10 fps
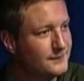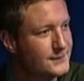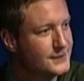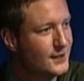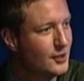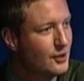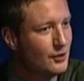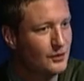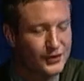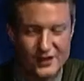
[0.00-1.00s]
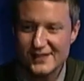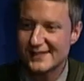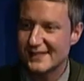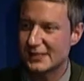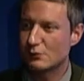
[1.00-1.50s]
So,
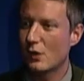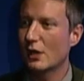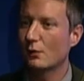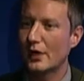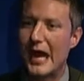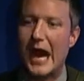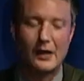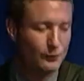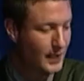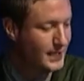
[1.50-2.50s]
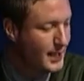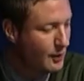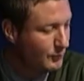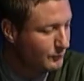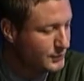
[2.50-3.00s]
this is where we're at right now
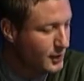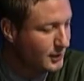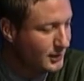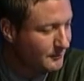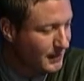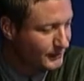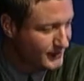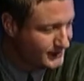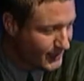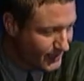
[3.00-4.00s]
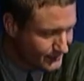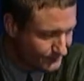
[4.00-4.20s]
when we're talking about these things.